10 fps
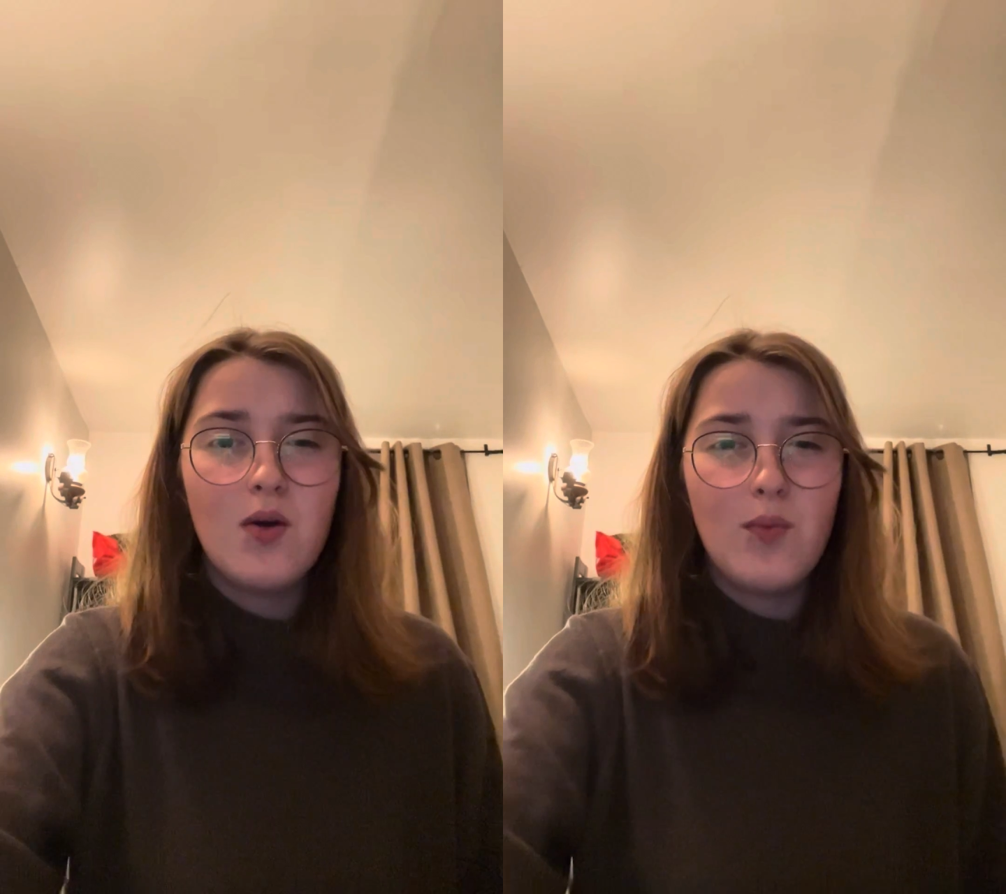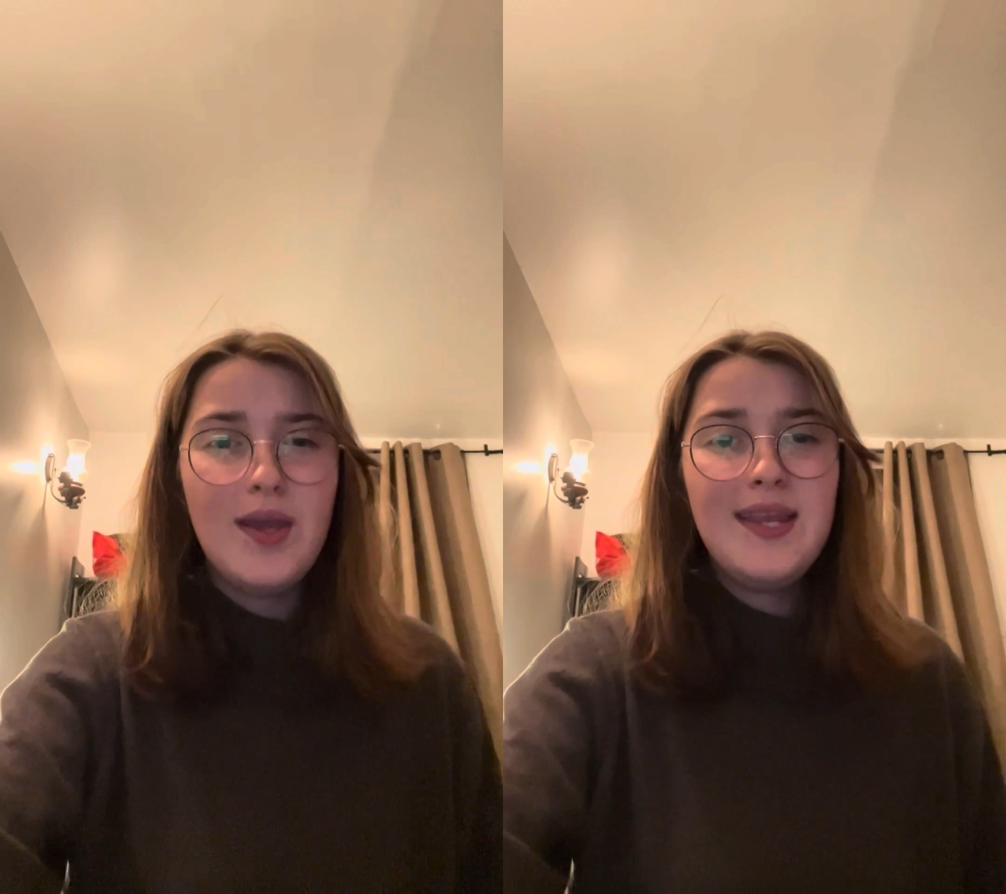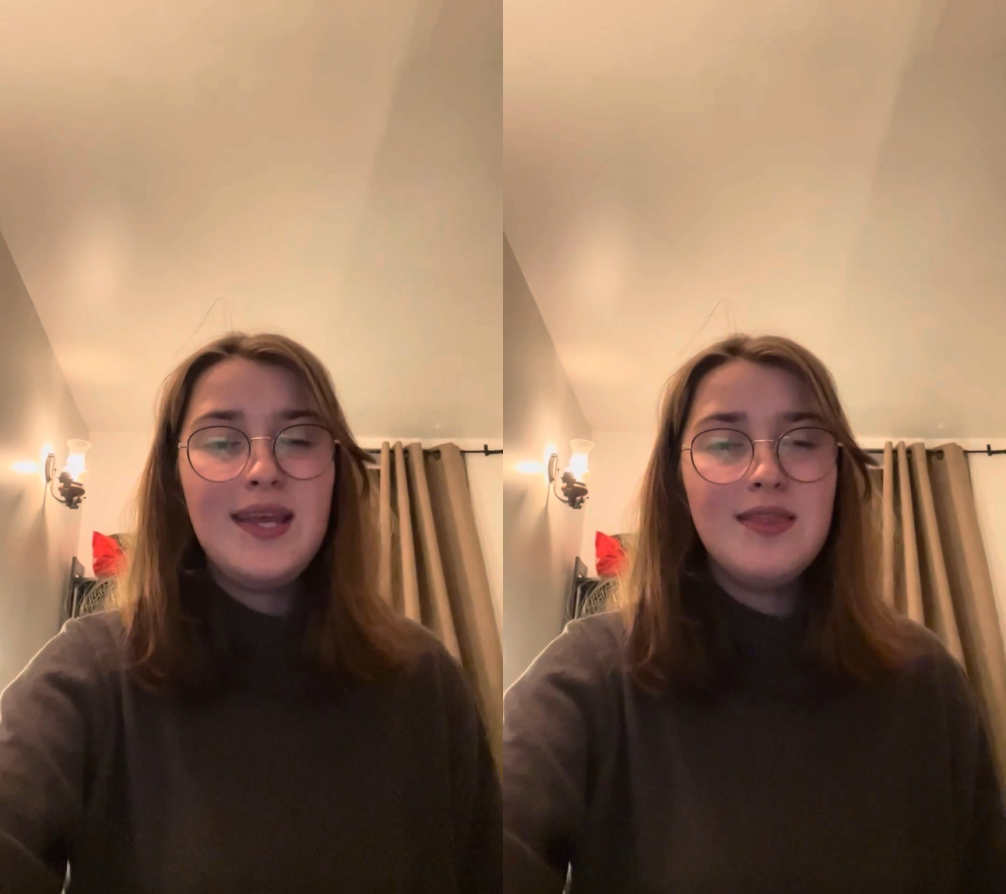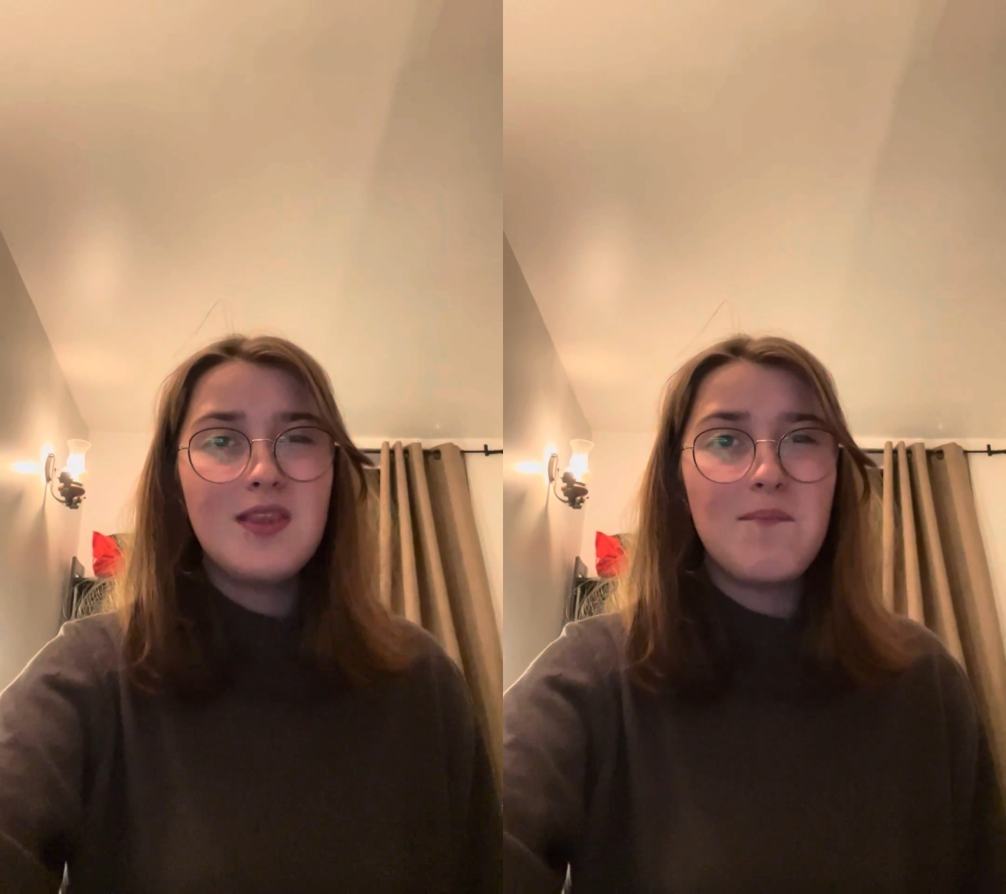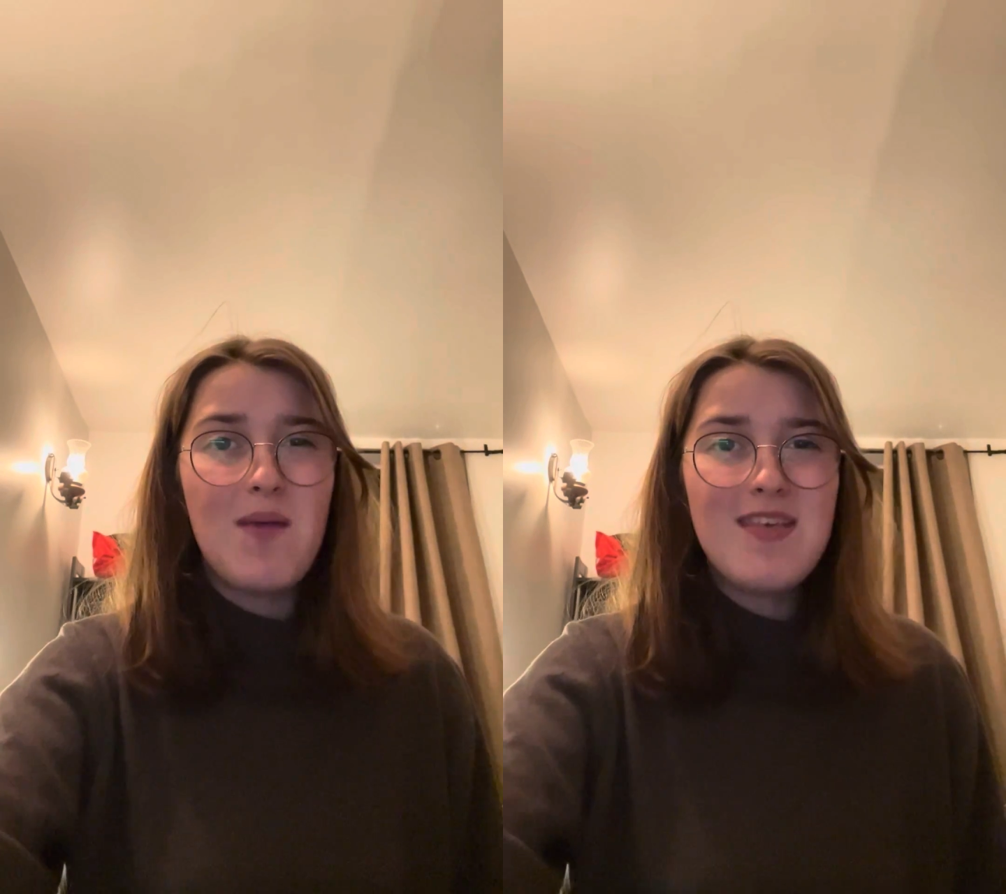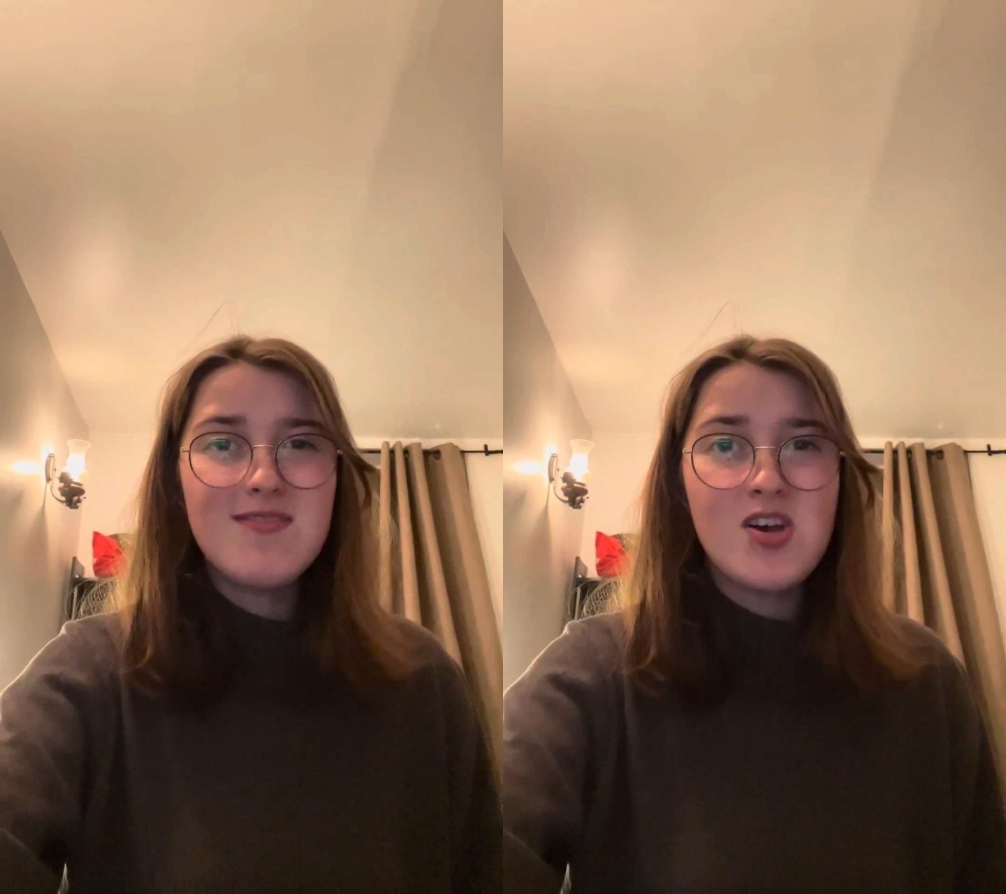We need the best